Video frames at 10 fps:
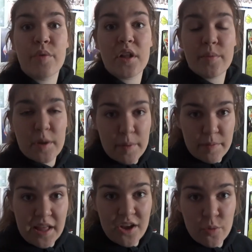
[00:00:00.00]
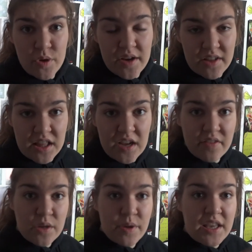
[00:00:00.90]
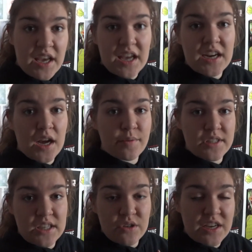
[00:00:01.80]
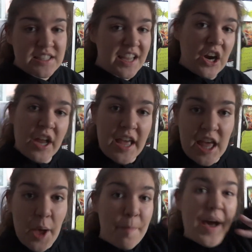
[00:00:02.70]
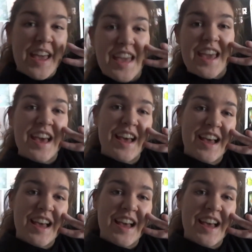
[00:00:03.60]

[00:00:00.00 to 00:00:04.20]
Well, beauty people, I hope you have a lovely week and I will see you next Saturday. Bye!